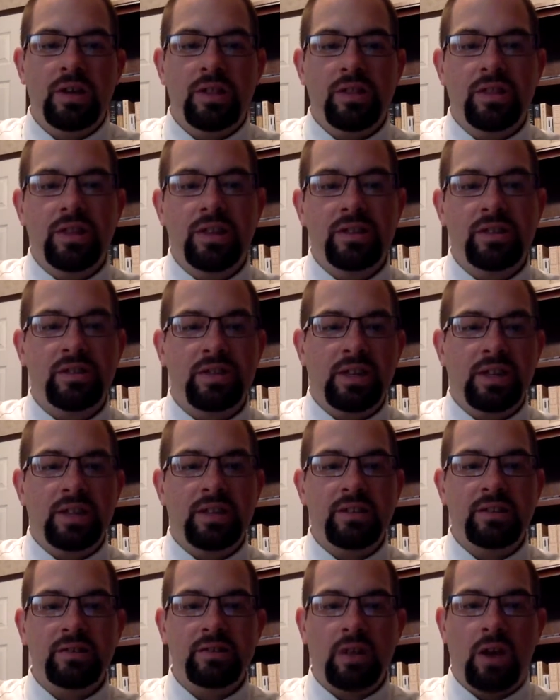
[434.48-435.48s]
These
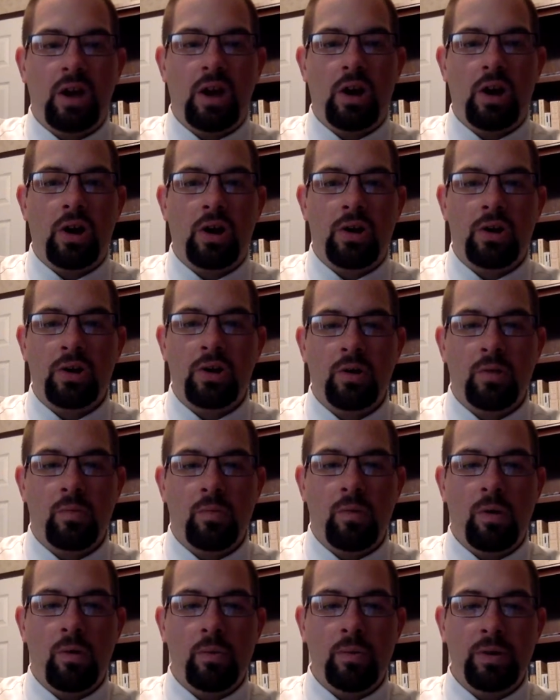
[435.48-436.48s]
things are
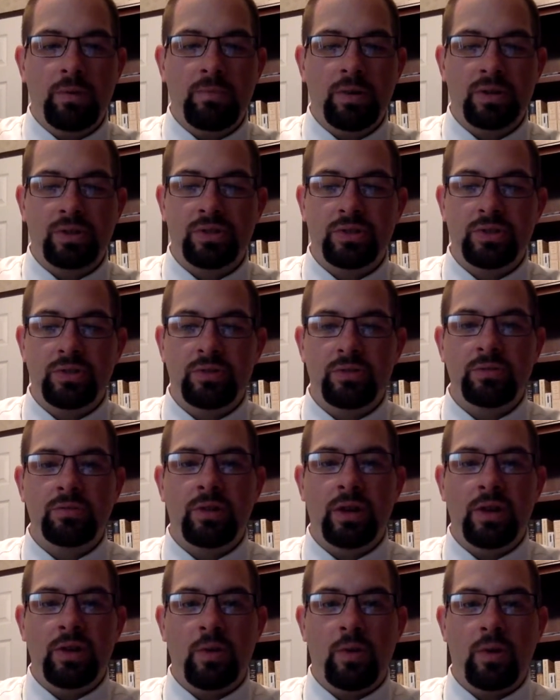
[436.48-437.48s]
what we must do
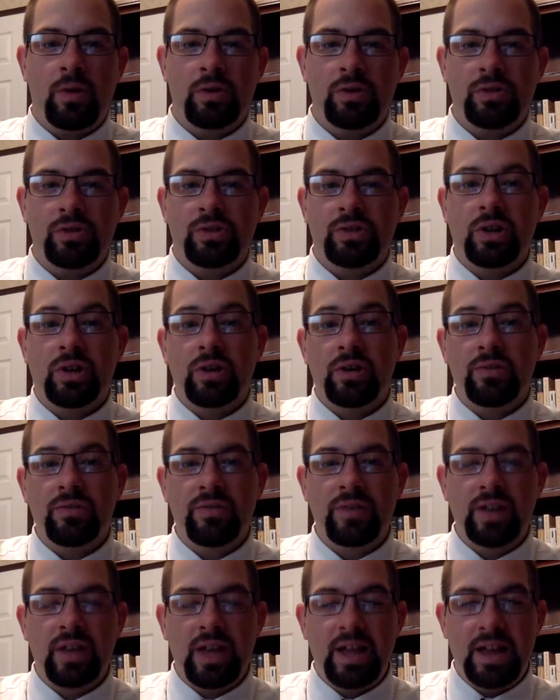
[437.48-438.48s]
in order to serve
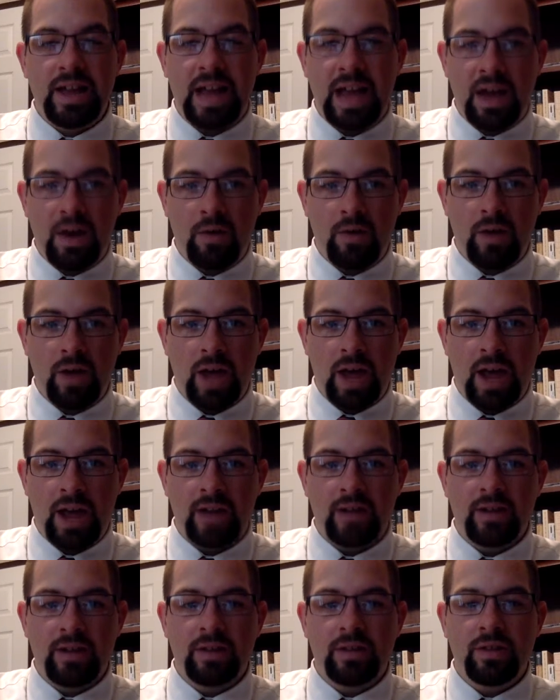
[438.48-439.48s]
now
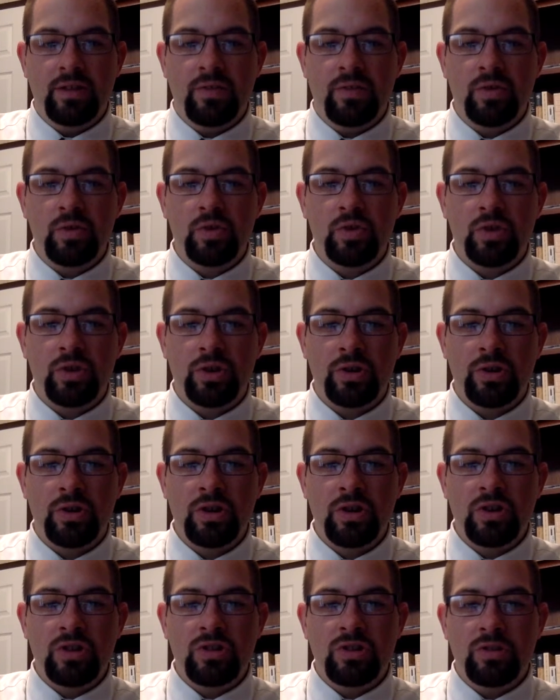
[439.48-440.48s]
and in the future,
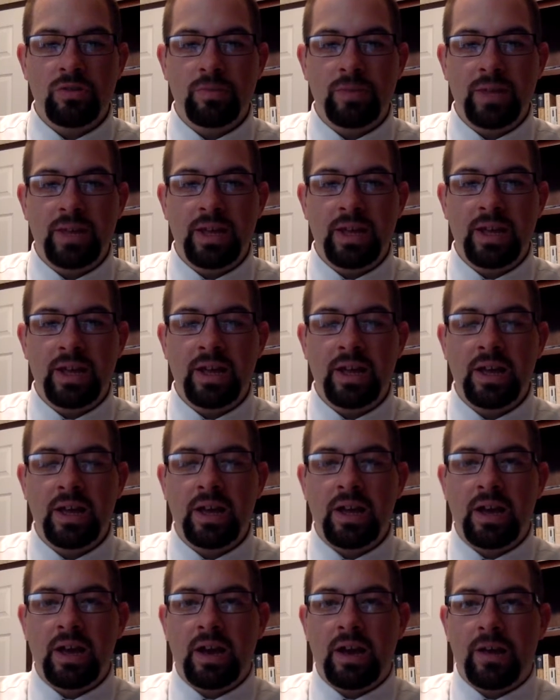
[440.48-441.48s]
to be
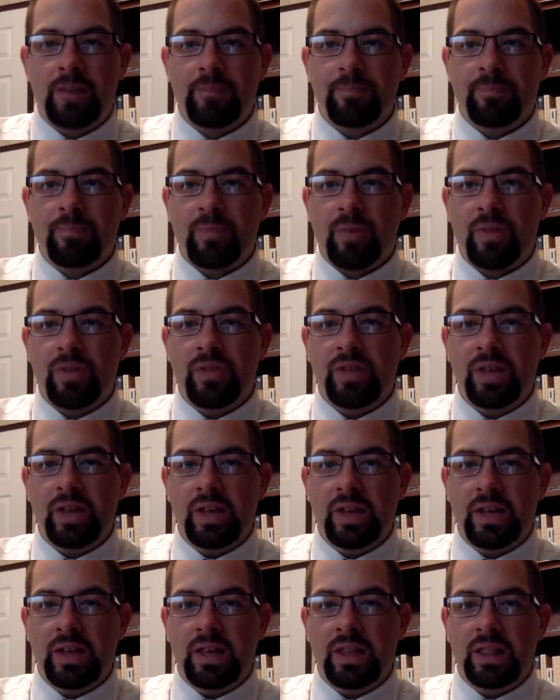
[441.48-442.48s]

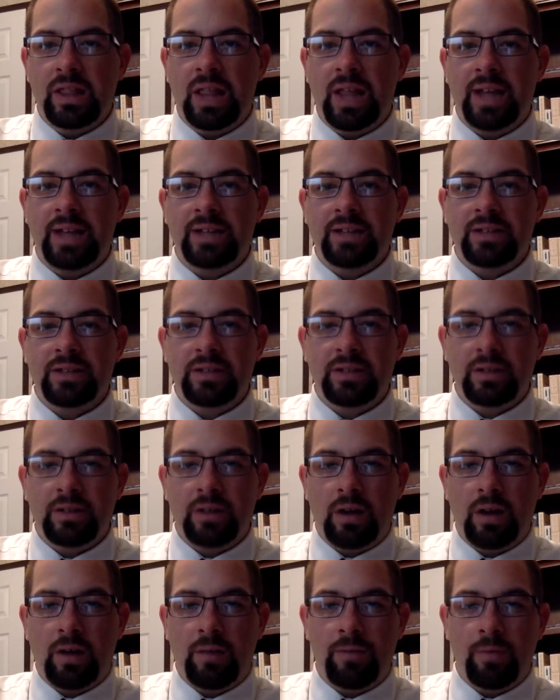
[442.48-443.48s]
the light
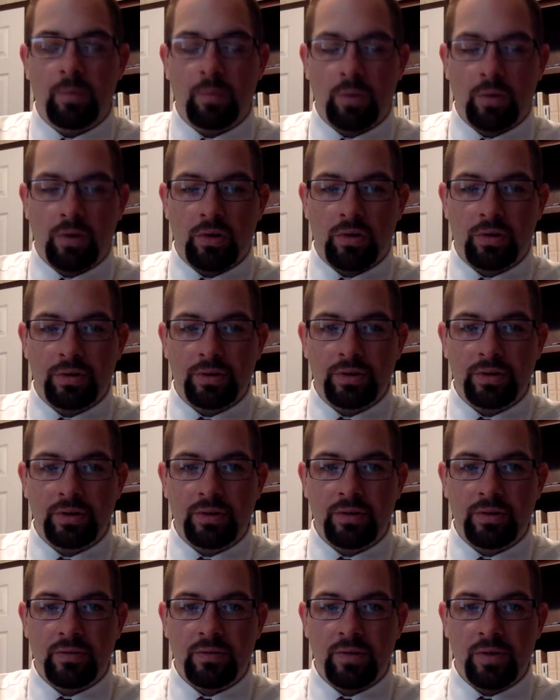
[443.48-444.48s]
of the world
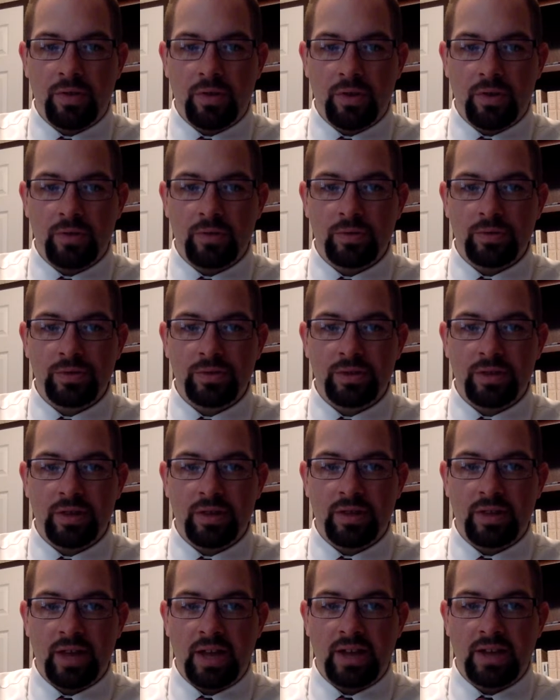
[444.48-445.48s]
for those
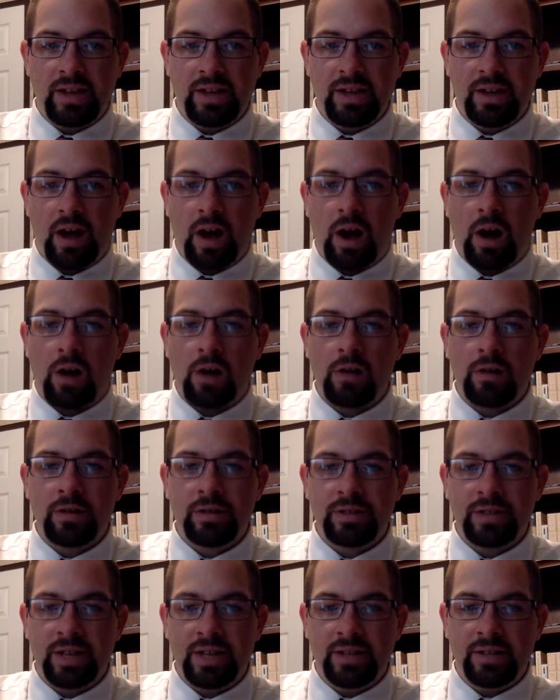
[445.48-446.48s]
that need our
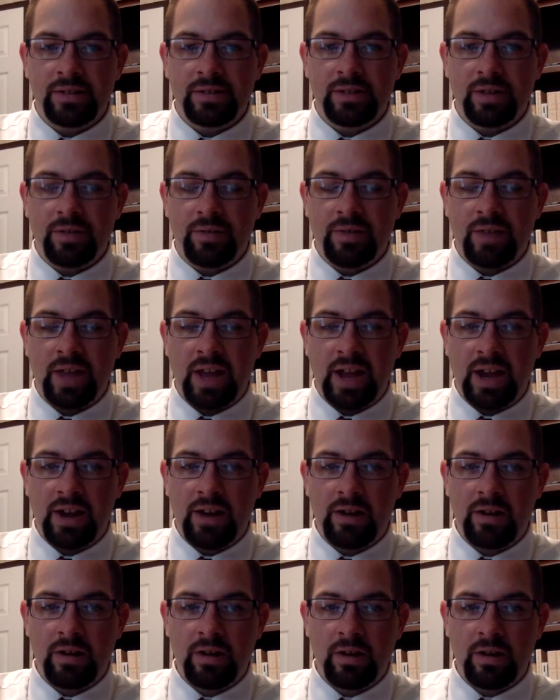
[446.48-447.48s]
sense of
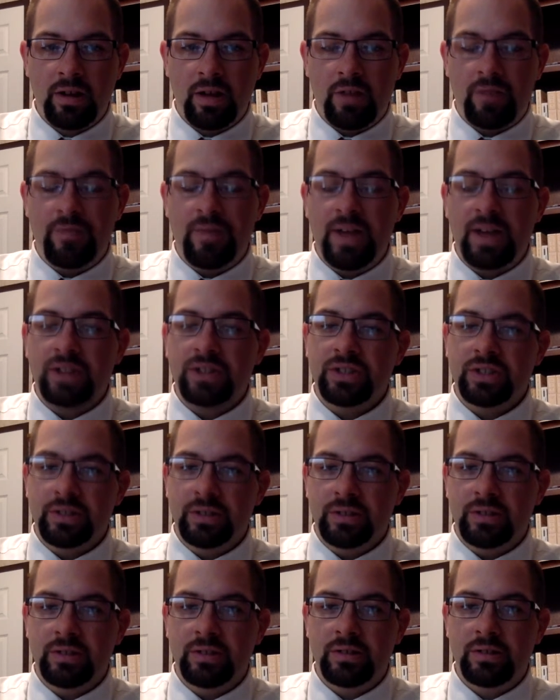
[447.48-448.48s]
care,
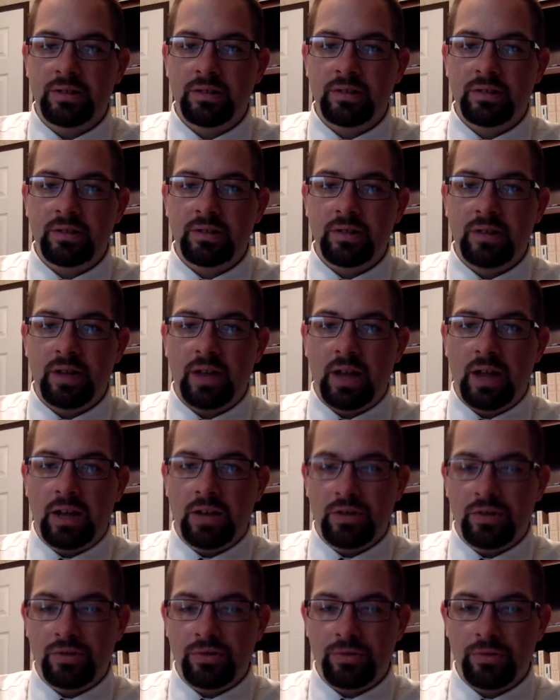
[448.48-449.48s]
affection,
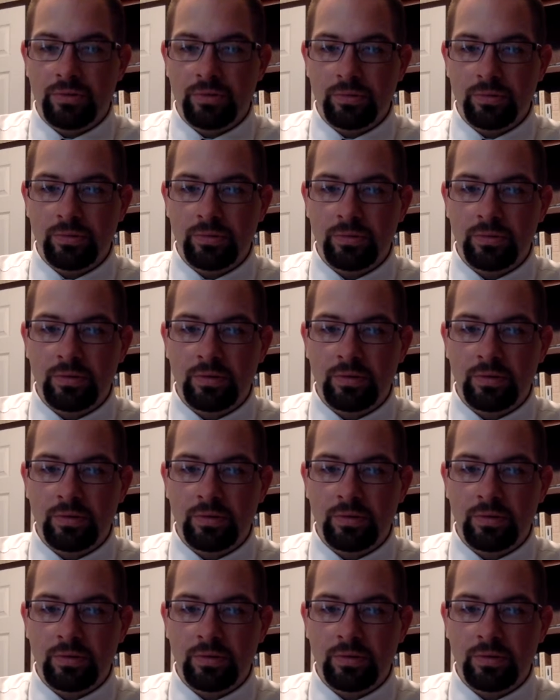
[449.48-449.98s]
and true